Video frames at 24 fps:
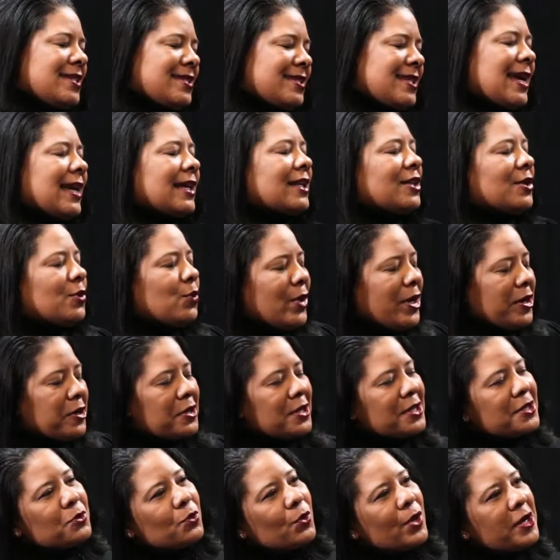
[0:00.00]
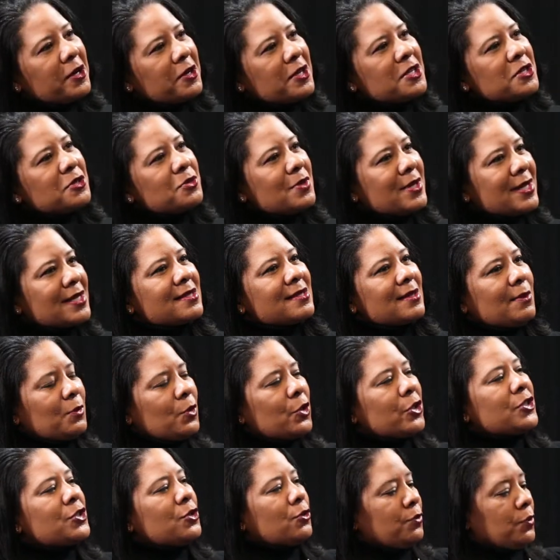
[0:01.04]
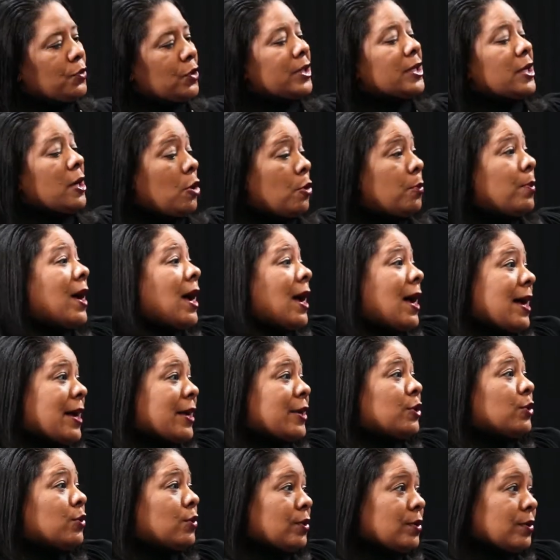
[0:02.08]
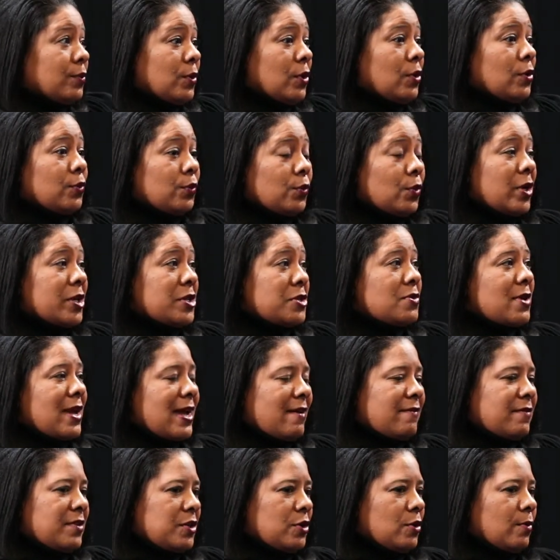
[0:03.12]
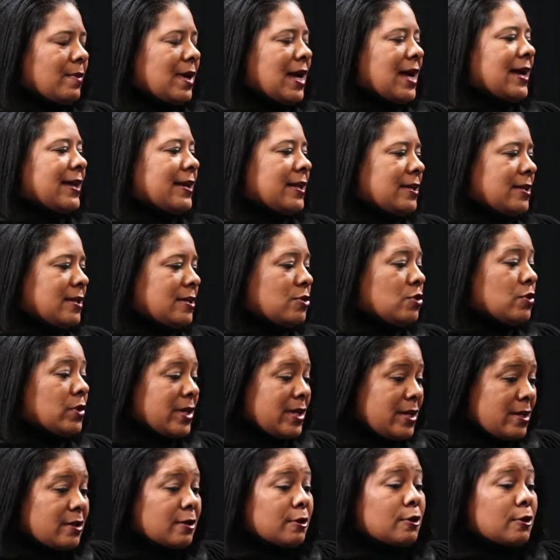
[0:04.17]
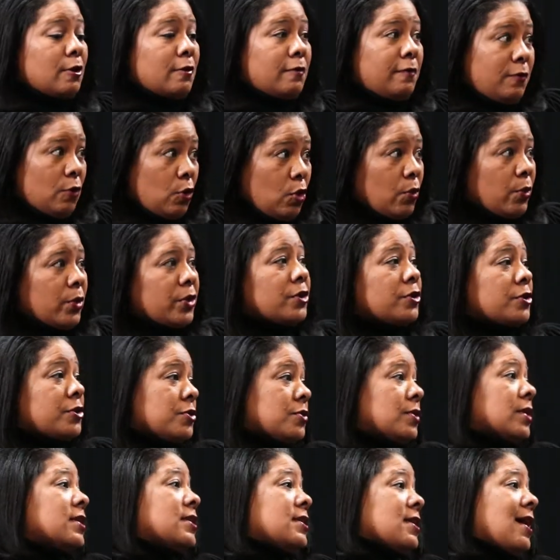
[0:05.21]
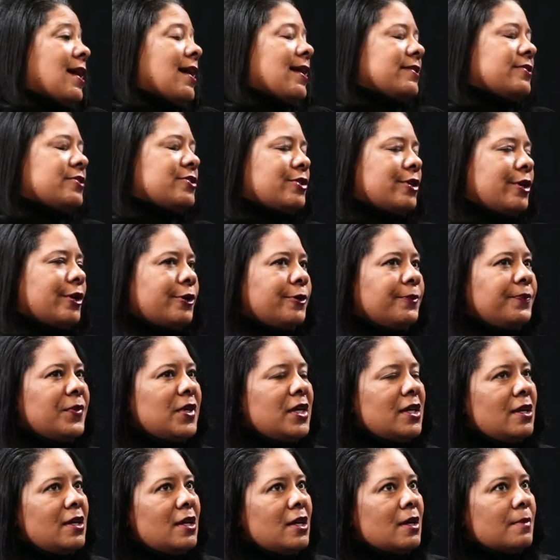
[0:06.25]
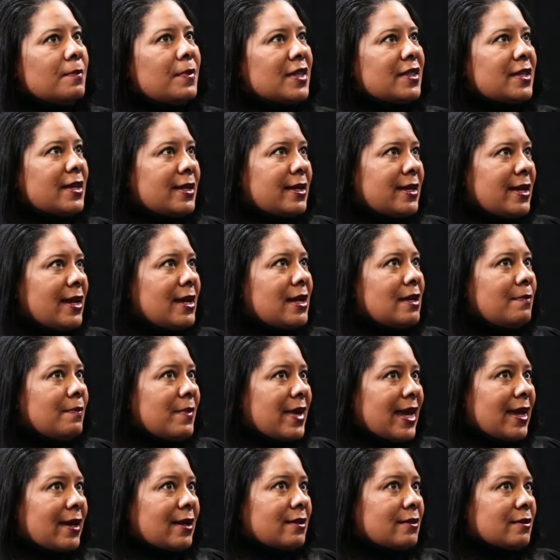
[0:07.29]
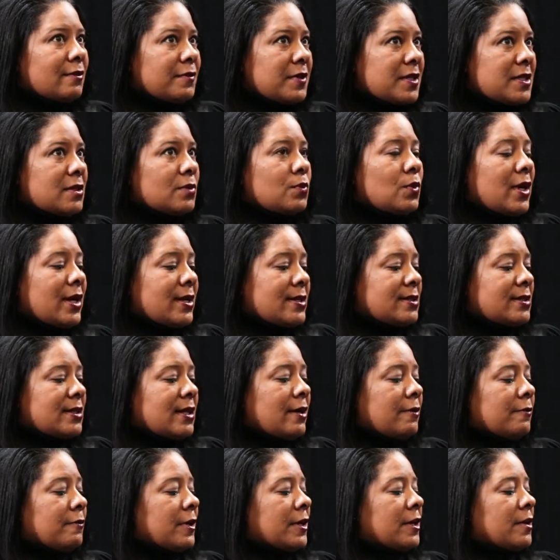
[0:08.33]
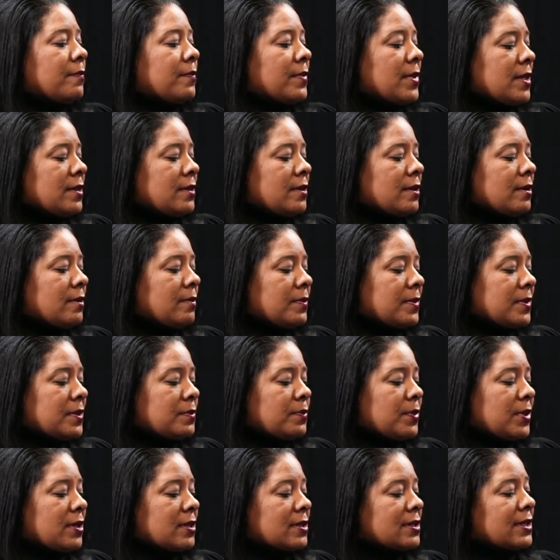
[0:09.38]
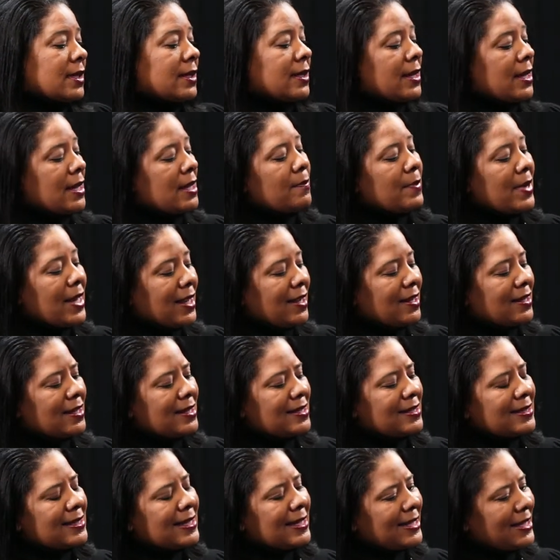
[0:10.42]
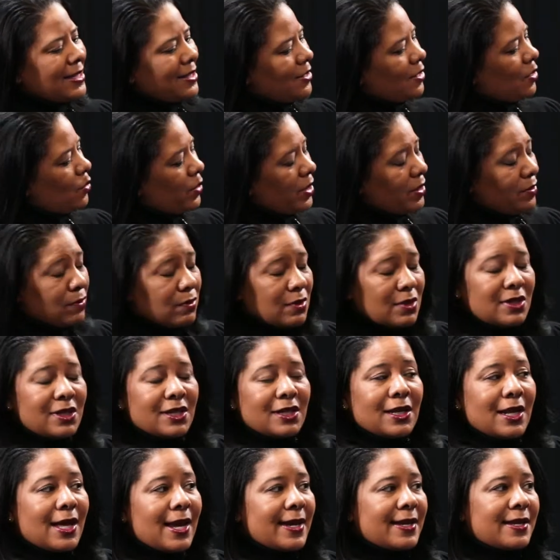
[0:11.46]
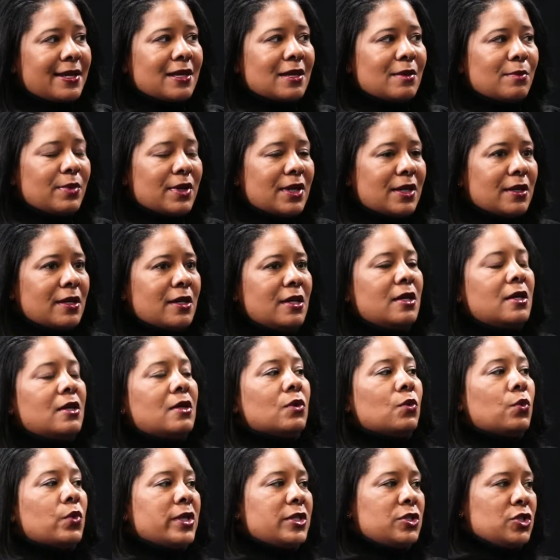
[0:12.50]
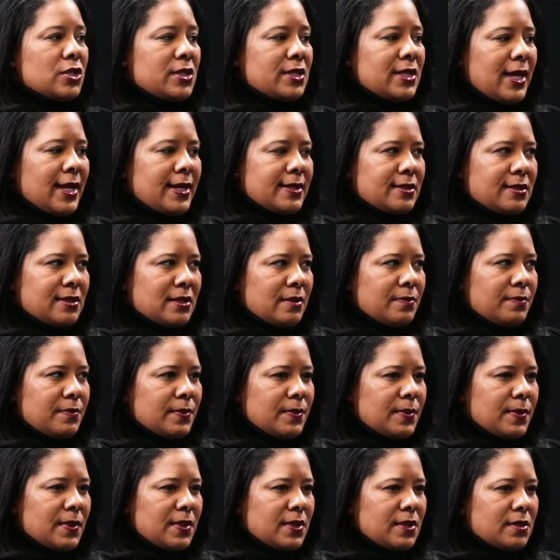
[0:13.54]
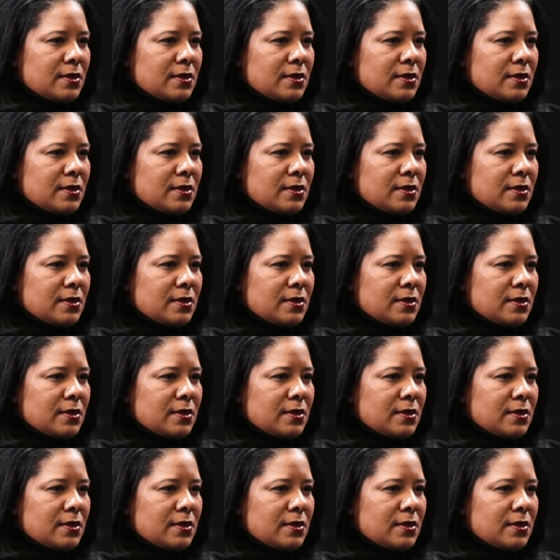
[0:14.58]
Exactly. Where can you get someone to really opine on what you have in your mind, and then you can either go forward or you cannot. So, but they came back, and the reason why I say I recommend them is because they came back and they said, we really like it, but we just had some